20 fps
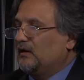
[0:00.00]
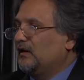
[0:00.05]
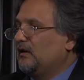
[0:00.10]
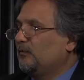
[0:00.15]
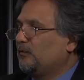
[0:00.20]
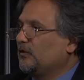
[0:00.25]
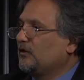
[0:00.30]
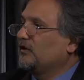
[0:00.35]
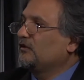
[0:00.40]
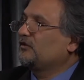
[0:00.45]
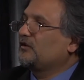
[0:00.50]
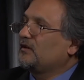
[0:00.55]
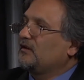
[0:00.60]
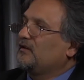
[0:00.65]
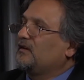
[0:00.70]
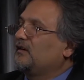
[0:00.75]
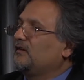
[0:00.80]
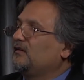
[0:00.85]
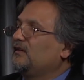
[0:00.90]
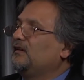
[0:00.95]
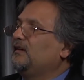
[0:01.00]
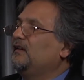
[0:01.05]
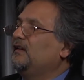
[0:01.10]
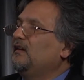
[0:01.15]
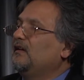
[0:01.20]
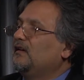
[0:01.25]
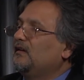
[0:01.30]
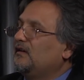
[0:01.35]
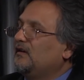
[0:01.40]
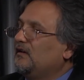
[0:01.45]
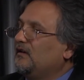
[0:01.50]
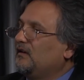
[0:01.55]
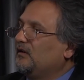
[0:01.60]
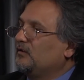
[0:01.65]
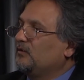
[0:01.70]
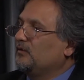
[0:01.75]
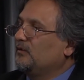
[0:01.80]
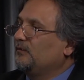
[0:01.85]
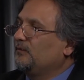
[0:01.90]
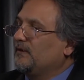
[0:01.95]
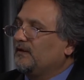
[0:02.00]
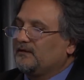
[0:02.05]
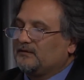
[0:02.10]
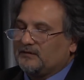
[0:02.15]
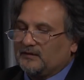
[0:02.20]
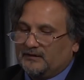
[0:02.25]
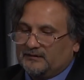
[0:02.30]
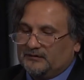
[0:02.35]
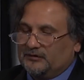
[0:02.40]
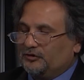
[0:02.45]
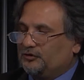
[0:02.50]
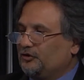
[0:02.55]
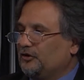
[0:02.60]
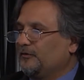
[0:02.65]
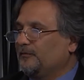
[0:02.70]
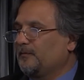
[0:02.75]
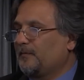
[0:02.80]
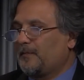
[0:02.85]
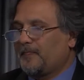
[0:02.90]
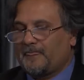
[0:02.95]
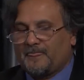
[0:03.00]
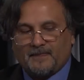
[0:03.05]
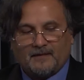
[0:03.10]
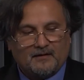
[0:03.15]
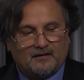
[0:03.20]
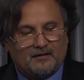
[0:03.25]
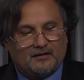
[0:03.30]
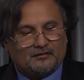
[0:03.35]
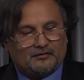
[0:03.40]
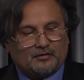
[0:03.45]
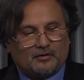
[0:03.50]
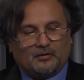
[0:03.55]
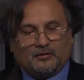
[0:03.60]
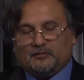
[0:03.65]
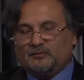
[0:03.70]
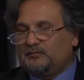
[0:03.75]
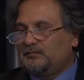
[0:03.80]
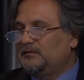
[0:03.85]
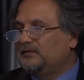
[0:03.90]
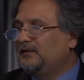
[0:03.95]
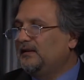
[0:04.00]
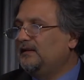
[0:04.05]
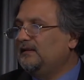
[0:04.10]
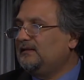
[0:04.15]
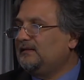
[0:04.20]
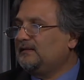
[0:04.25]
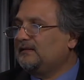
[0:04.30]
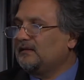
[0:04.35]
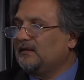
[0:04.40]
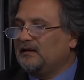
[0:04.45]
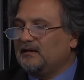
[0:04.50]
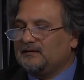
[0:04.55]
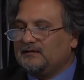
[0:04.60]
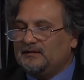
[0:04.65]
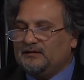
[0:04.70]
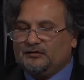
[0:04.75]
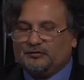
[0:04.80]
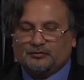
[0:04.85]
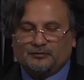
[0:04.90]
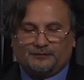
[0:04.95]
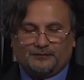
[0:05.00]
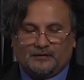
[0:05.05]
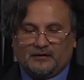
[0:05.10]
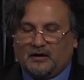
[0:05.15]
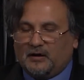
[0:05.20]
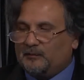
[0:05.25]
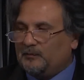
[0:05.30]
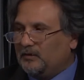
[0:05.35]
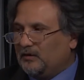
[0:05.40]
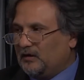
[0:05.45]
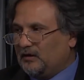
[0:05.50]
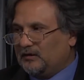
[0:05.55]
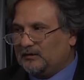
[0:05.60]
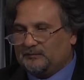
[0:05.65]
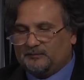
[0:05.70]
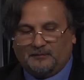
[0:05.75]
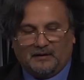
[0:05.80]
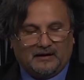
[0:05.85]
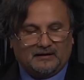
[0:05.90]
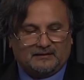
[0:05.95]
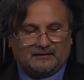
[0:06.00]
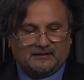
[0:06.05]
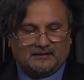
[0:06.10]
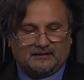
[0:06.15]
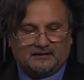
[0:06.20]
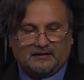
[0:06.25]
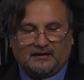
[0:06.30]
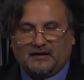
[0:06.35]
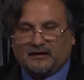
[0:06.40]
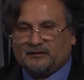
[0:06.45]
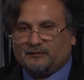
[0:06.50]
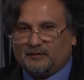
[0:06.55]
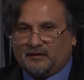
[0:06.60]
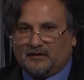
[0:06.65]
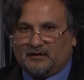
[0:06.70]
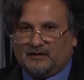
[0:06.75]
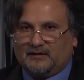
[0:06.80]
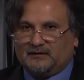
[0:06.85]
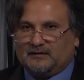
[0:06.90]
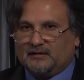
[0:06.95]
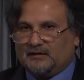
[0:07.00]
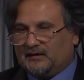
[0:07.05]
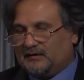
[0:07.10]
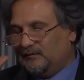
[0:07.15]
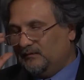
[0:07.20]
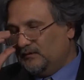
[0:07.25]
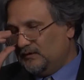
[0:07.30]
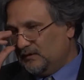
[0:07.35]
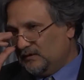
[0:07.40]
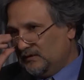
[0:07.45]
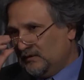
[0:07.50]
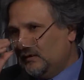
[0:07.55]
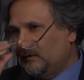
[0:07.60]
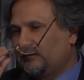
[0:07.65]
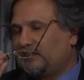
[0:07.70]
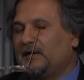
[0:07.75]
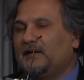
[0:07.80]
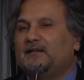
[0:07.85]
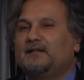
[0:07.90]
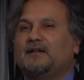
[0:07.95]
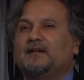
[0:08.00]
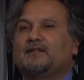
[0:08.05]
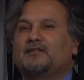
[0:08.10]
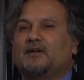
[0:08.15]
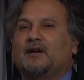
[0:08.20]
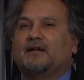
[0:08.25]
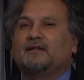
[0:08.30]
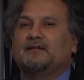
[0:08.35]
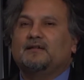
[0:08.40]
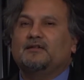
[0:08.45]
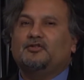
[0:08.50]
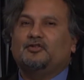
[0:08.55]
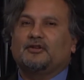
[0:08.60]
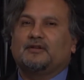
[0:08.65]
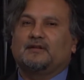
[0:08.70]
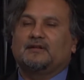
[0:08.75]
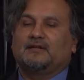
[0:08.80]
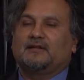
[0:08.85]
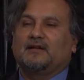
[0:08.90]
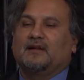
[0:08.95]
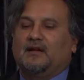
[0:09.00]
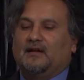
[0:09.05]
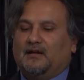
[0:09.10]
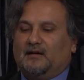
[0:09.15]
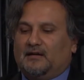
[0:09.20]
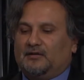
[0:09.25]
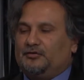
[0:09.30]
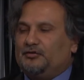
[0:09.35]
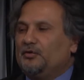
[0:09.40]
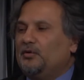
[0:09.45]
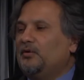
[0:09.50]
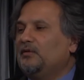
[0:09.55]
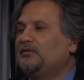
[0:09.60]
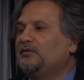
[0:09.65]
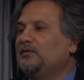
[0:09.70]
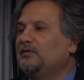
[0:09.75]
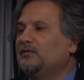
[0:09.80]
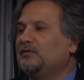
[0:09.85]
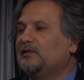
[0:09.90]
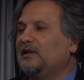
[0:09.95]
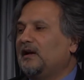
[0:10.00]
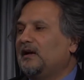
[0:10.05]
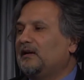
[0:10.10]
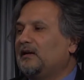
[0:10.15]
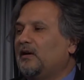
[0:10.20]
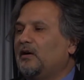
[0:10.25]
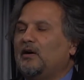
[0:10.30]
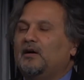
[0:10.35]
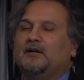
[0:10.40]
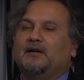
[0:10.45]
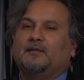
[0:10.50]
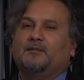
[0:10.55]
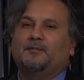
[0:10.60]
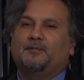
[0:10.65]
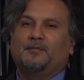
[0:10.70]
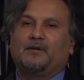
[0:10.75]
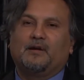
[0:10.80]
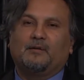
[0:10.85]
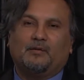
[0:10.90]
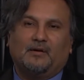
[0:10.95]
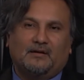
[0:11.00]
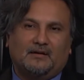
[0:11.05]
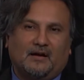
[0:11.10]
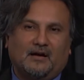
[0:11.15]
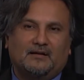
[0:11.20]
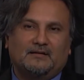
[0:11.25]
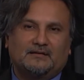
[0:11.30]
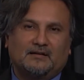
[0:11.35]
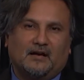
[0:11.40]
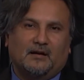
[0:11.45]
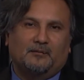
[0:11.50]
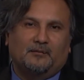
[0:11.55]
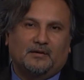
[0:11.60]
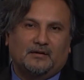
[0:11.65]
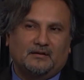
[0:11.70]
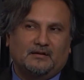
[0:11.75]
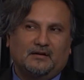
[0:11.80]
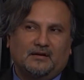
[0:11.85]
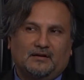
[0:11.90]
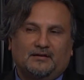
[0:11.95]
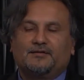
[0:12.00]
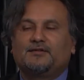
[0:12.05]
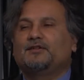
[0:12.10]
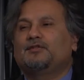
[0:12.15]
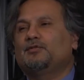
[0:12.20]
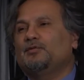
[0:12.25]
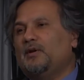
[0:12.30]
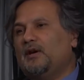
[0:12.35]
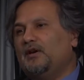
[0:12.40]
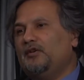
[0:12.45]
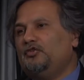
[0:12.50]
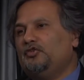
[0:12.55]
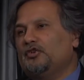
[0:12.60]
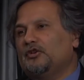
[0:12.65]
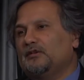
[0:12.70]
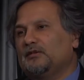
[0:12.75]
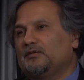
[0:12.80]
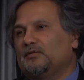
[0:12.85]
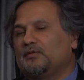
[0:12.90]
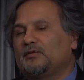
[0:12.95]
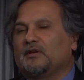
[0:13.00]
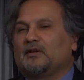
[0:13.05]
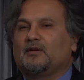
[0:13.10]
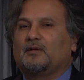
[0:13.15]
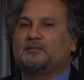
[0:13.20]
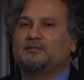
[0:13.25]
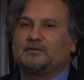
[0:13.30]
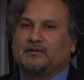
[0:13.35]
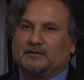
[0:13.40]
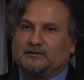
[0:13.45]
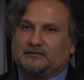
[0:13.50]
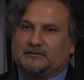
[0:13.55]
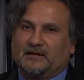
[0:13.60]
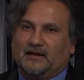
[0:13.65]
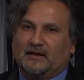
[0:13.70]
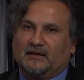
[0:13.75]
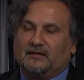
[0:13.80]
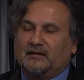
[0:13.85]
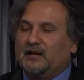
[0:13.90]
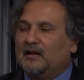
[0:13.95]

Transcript: potential energy leading to the phase transition. So, these two phenomena, melting as well as freezing transitions, shows you that on a given ensemble situation you can observe that.